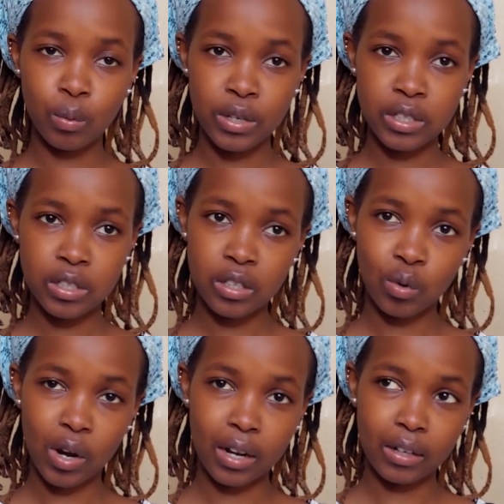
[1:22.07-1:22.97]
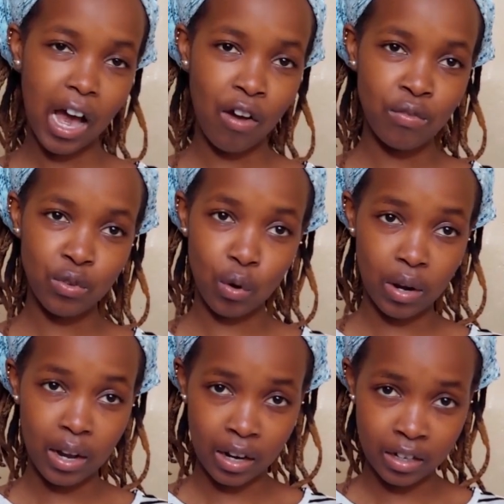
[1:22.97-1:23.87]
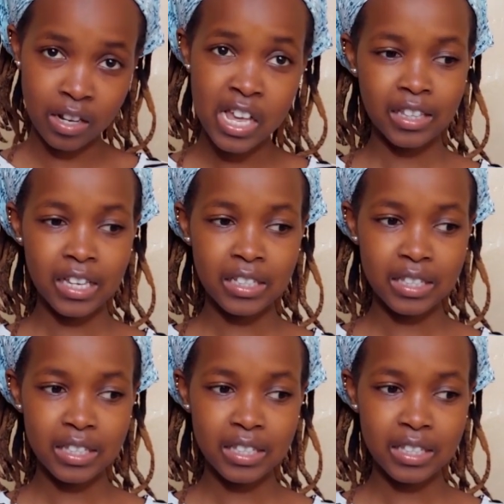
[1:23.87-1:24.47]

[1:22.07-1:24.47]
ways you can have your lard. There's